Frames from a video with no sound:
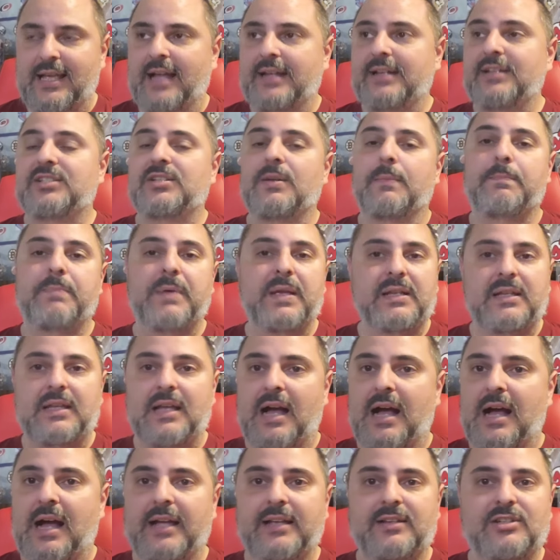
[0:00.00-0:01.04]
He's a big
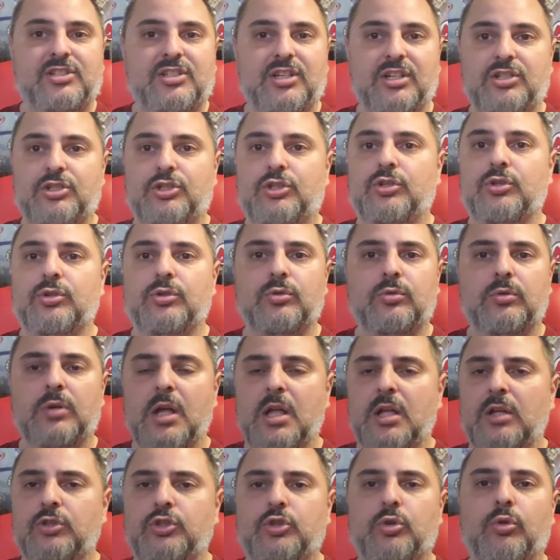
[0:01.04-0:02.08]
guy, 6'2",
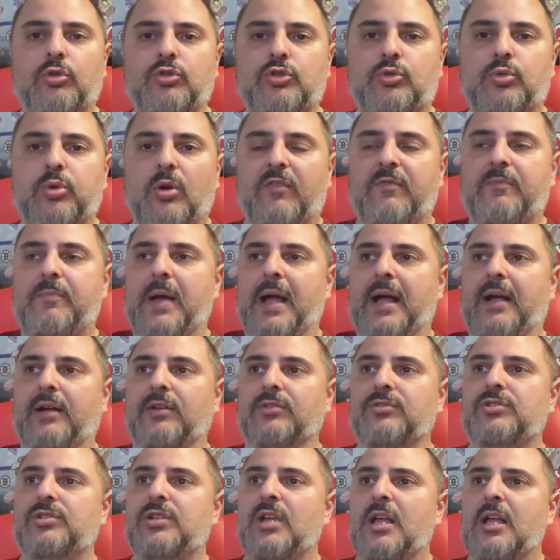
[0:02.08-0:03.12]
212
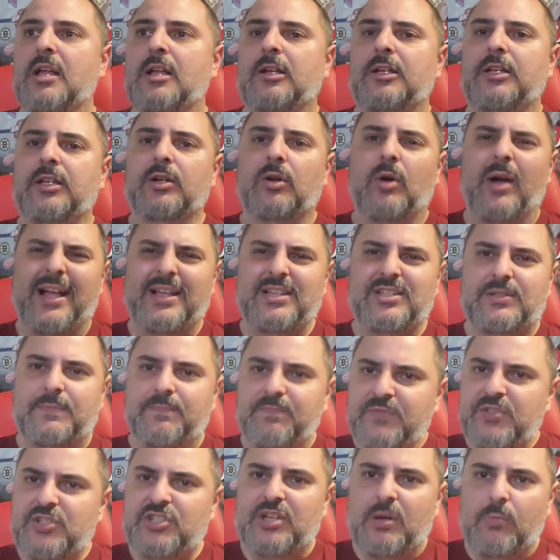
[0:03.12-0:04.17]
pounds. You know, has
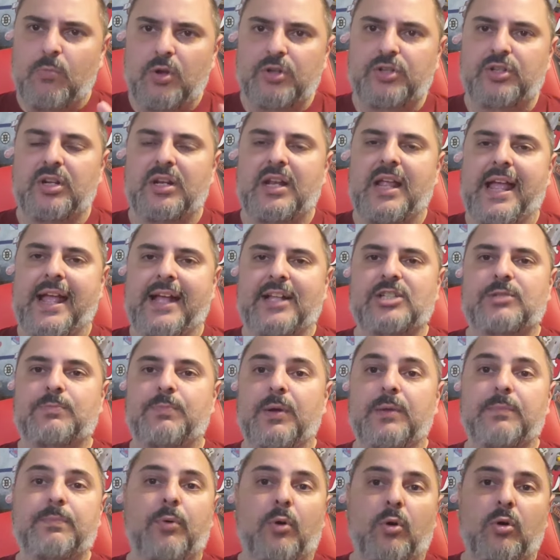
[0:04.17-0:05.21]
somewhat good hands,
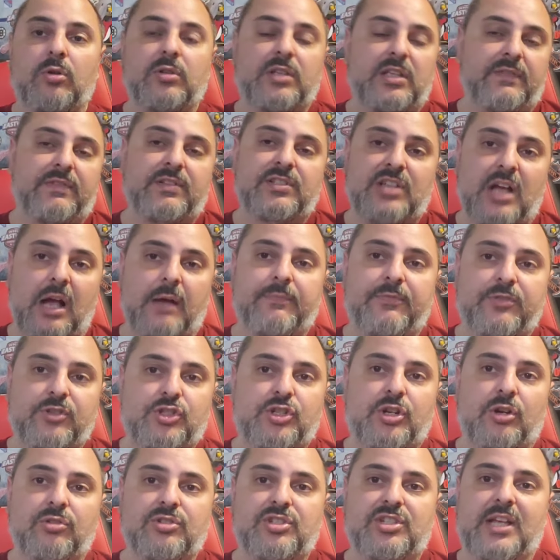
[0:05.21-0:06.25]
but Paul, even Tom
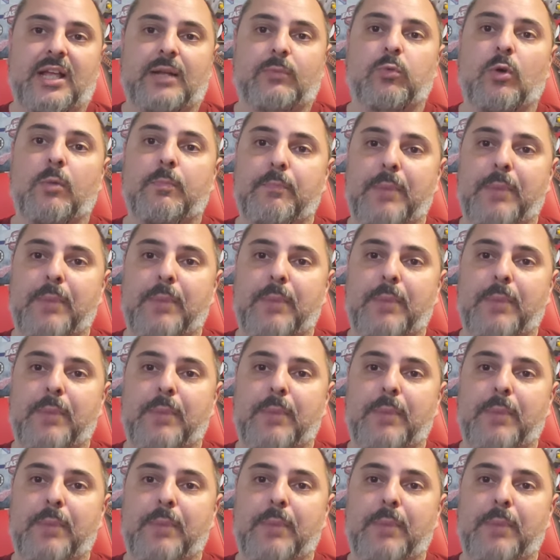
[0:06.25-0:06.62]
Fitzgerald said, we're